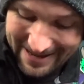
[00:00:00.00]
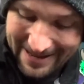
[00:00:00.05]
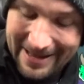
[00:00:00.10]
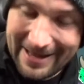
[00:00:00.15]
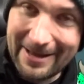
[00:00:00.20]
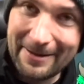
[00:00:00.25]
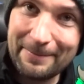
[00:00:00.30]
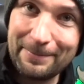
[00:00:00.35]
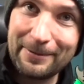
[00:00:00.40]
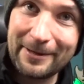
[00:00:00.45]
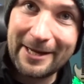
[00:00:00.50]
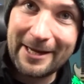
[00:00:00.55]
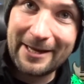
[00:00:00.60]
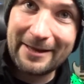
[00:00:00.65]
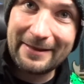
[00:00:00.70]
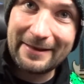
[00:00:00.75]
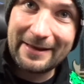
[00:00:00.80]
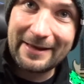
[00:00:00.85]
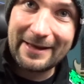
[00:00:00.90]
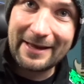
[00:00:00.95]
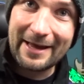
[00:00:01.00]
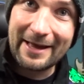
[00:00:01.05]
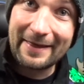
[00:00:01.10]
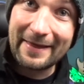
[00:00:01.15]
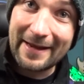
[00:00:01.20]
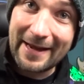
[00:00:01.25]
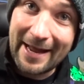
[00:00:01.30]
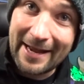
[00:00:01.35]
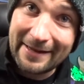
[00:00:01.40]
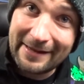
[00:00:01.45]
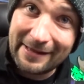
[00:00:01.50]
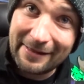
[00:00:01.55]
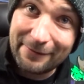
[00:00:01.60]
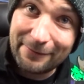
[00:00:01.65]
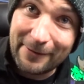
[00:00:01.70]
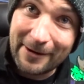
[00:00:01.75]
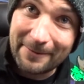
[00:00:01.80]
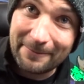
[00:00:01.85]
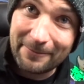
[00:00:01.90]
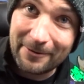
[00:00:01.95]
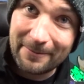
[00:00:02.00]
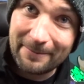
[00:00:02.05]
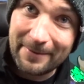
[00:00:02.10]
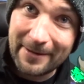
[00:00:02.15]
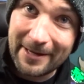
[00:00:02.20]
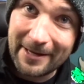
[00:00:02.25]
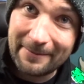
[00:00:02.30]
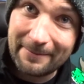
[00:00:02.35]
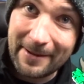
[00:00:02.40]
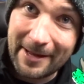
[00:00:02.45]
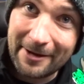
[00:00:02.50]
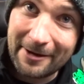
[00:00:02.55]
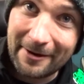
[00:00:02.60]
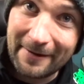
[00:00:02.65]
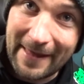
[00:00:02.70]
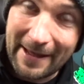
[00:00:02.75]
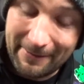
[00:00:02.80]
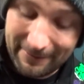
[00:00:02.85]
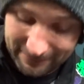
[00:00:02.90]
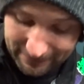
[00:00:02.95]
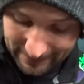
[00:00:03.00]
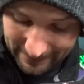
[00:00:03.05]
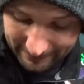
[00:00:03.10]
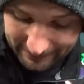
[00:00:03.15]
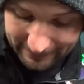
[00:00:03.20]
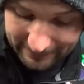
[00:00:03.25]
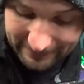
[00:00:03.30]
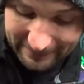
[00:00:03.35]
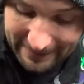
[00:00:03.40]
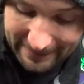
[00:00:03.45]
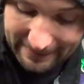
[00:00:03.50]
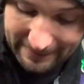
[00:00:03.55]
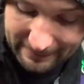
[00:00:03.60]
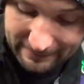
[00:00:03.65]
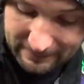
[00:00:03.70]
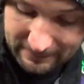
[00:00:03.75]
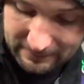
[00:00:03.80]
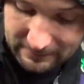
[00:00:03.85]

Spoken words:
and play the 19th fret and put a big bend on that one as well. So it's like this.